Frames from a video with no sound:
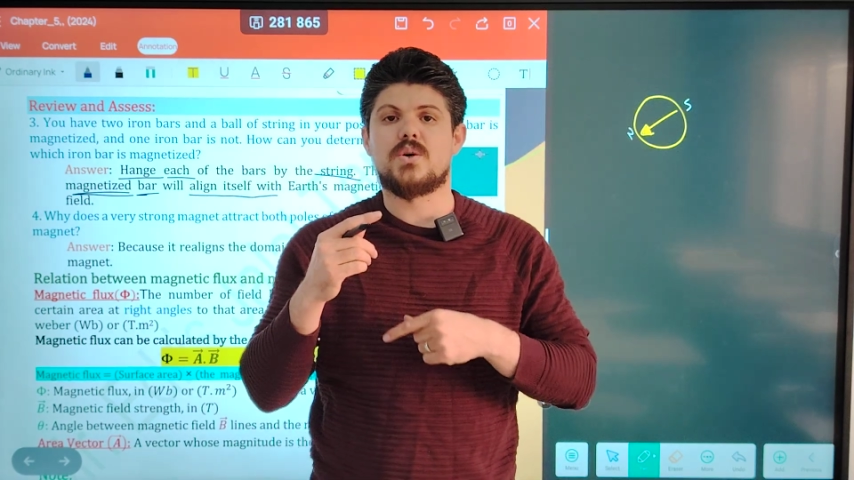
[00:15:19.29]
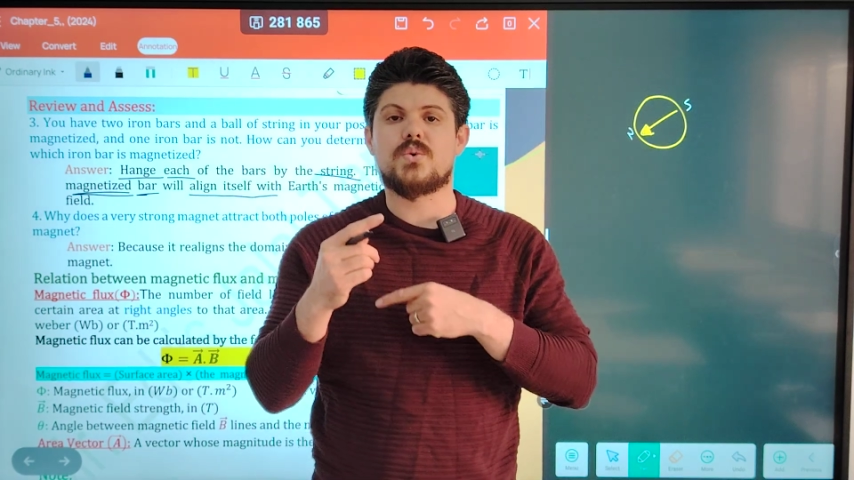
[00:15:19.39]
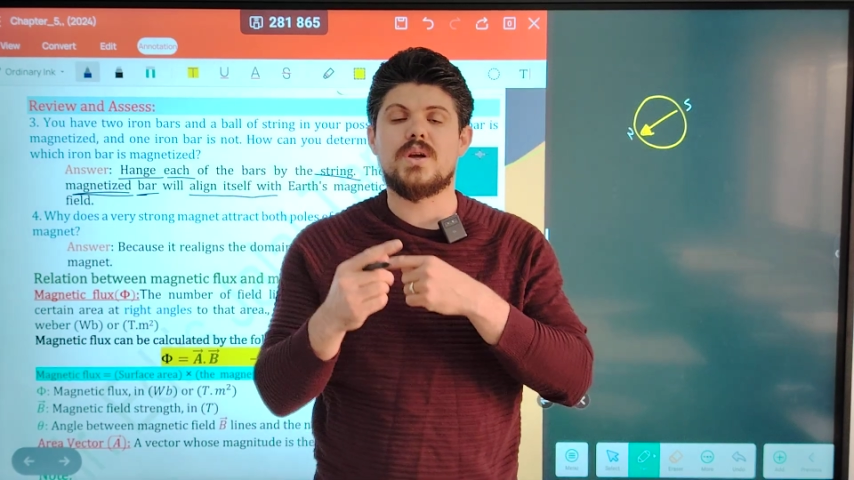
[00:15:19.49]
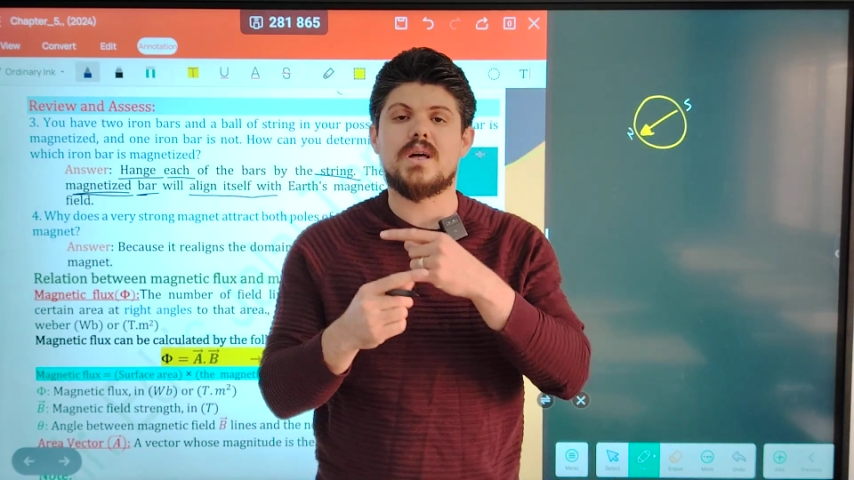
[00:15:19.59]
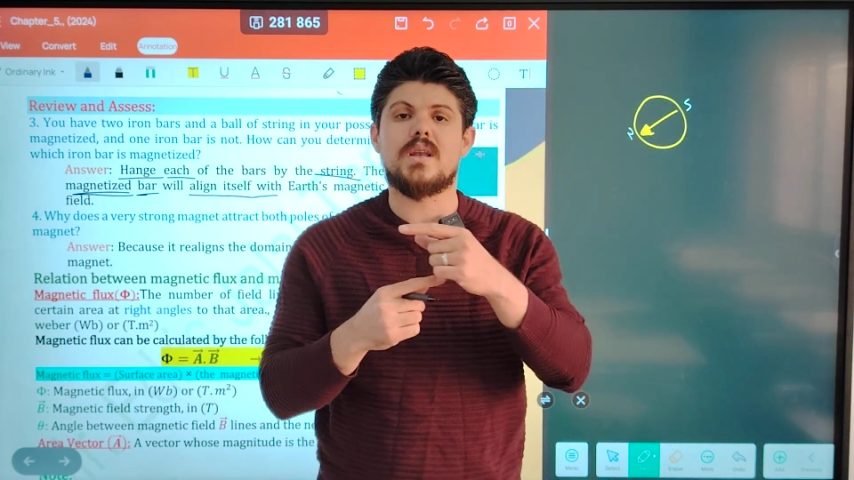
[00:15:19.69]

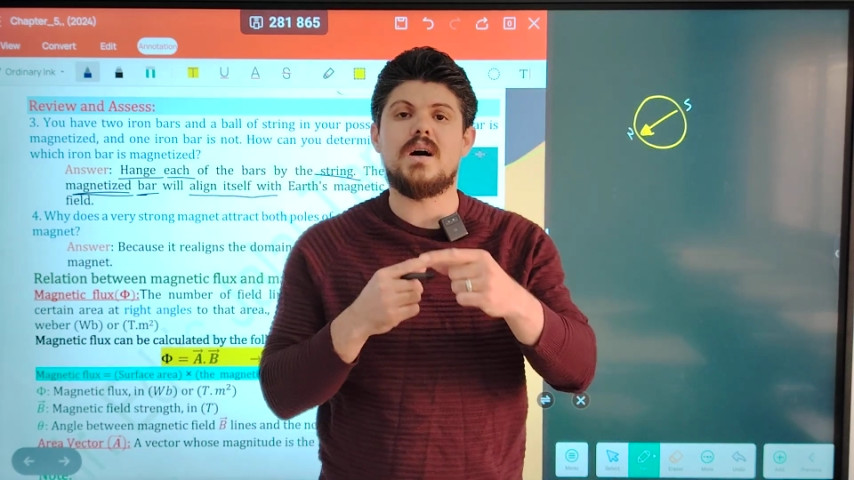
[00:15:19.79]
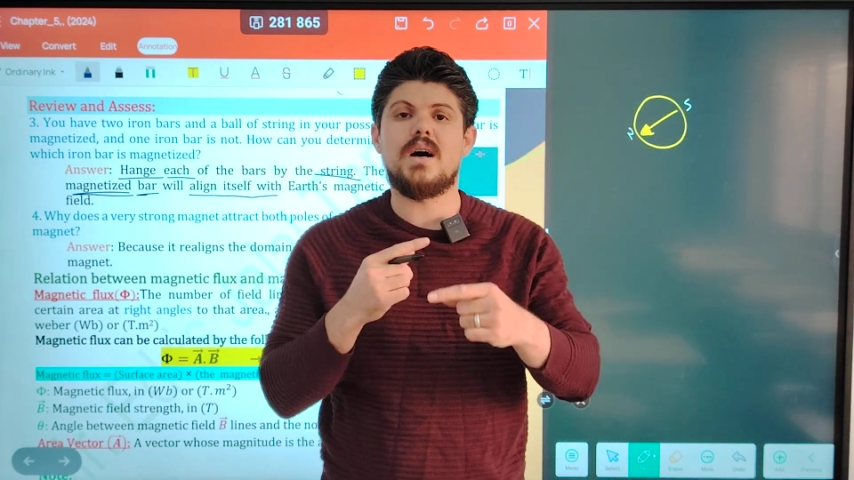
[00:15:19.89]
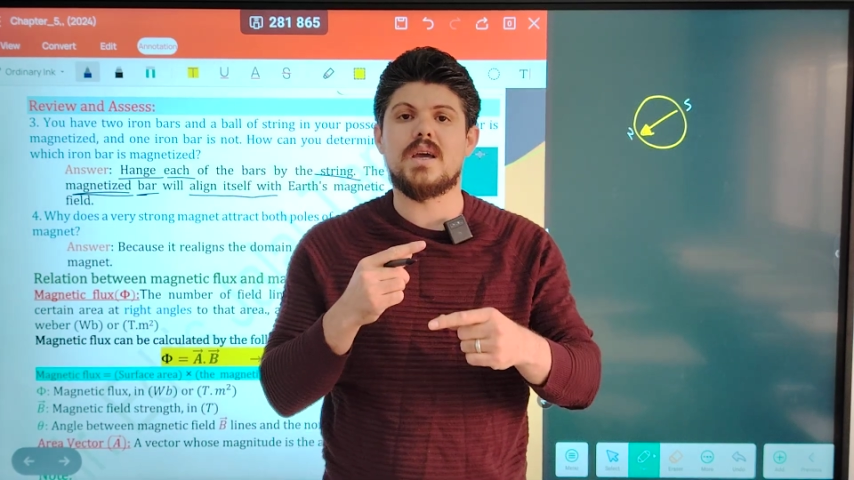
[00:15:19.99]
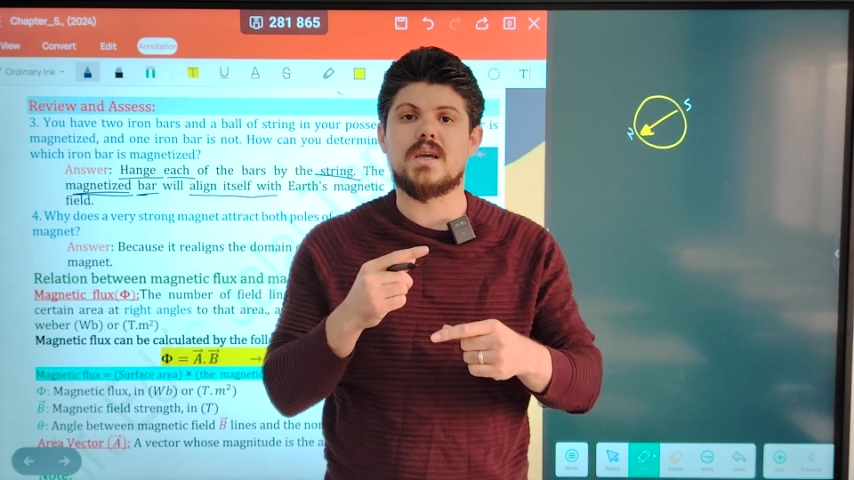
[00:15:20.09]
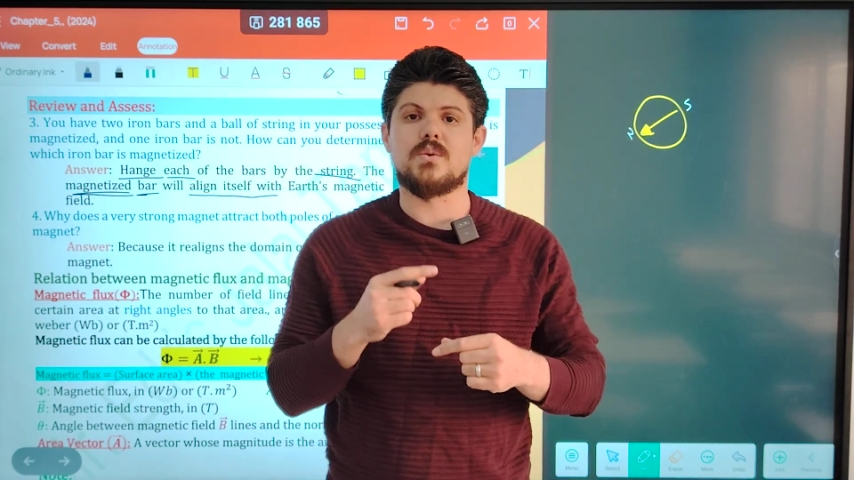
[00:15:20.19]

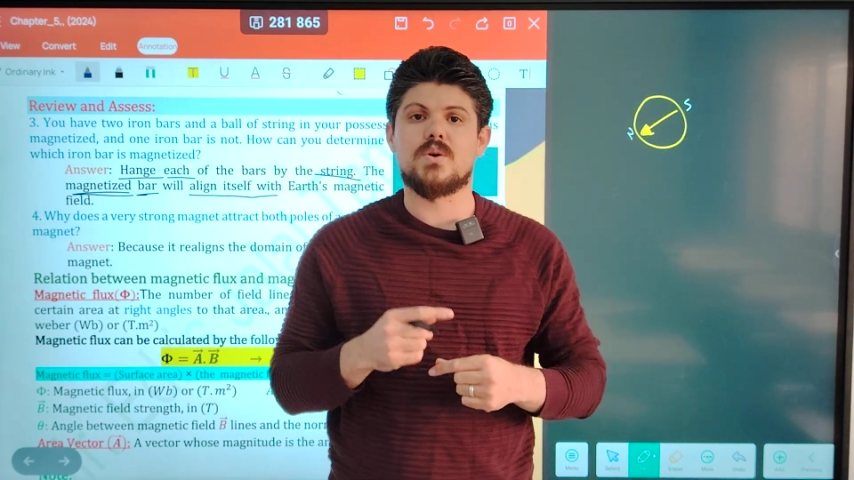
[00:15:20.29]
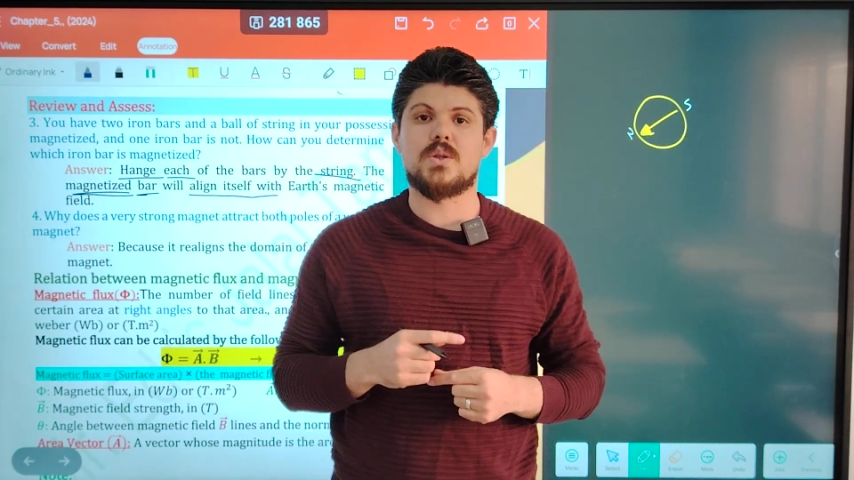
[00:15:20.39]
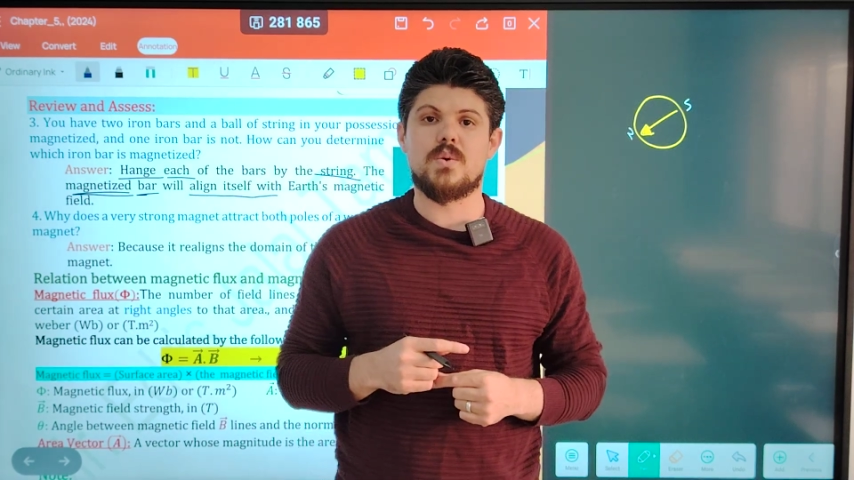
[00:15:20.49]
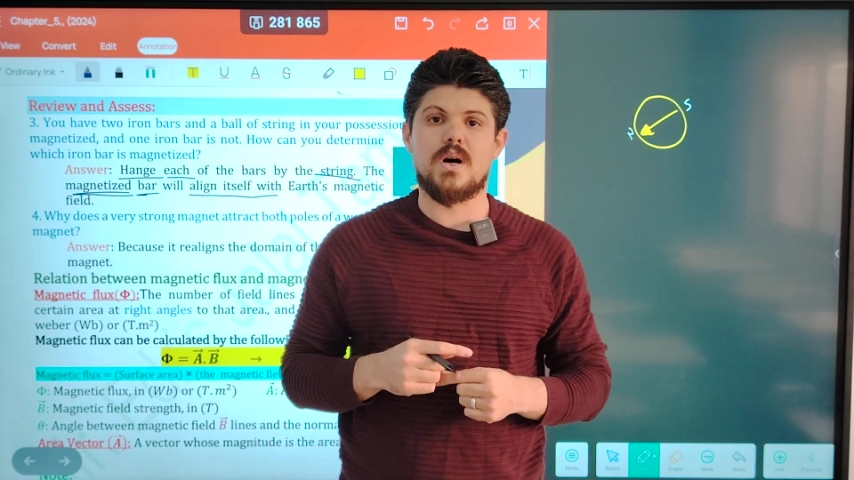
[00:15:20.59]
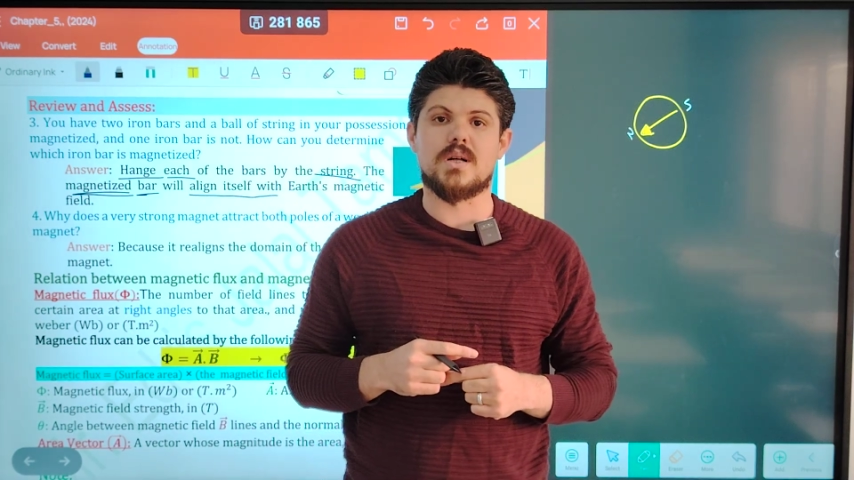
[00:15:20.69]
realign
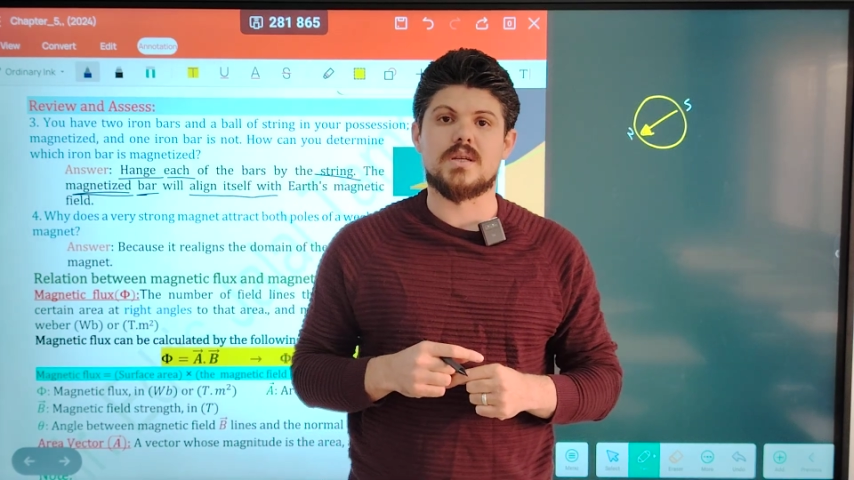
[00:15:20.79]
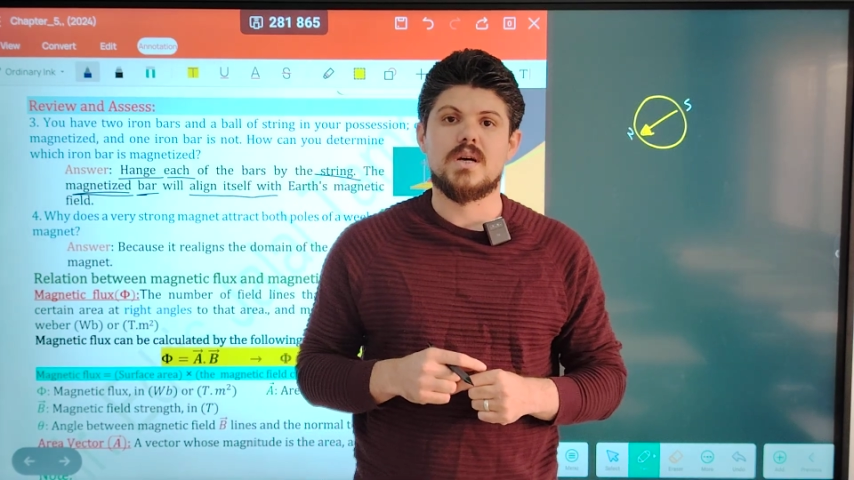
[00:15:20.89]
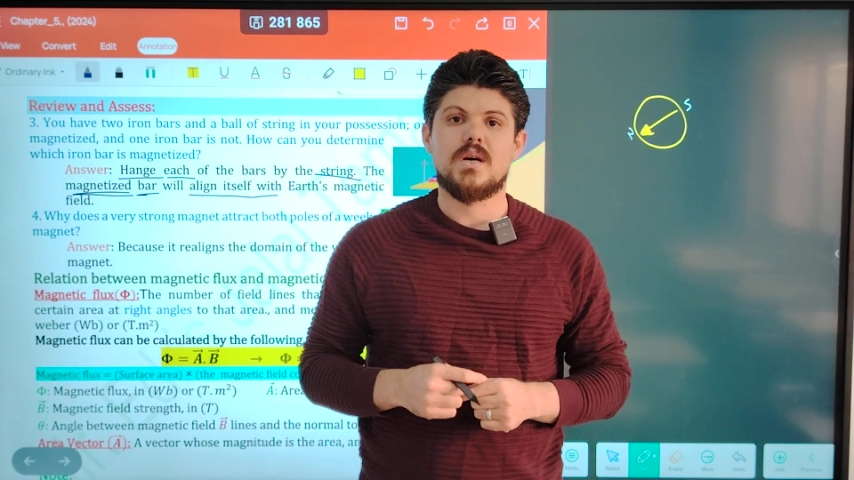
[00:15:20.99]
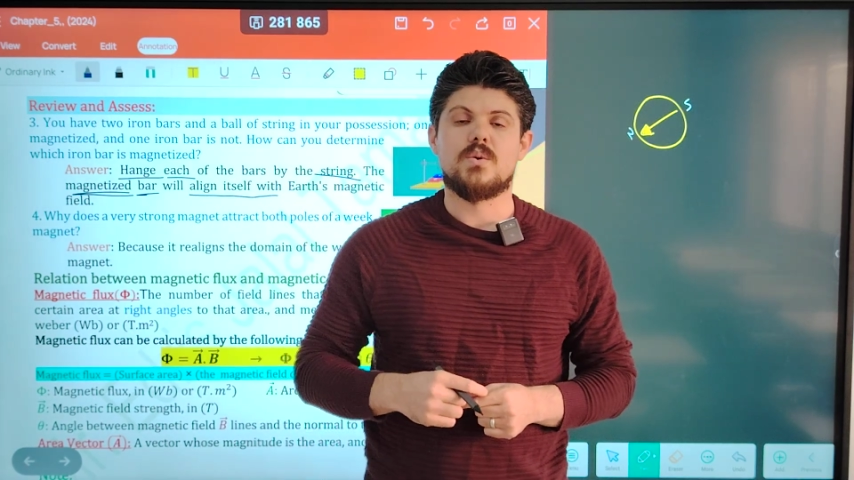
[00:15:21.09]
with what?